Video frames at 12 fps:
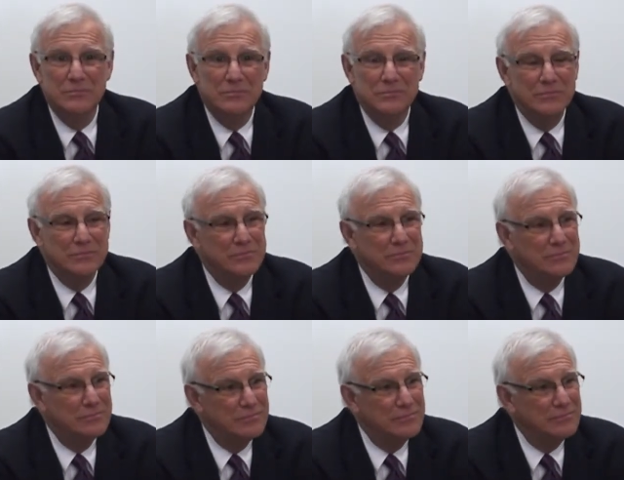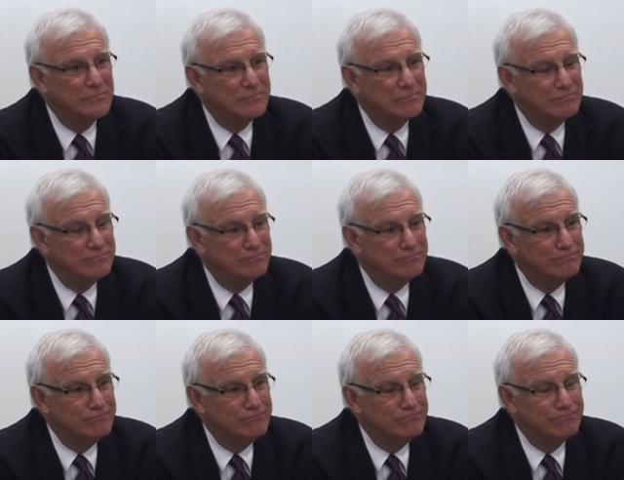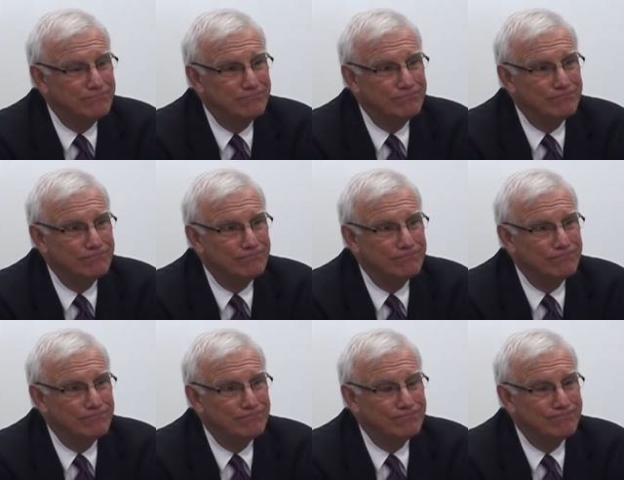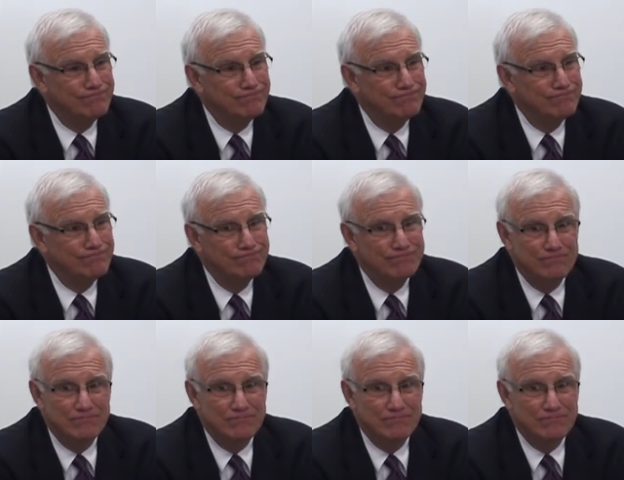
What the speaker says: (no one is talking)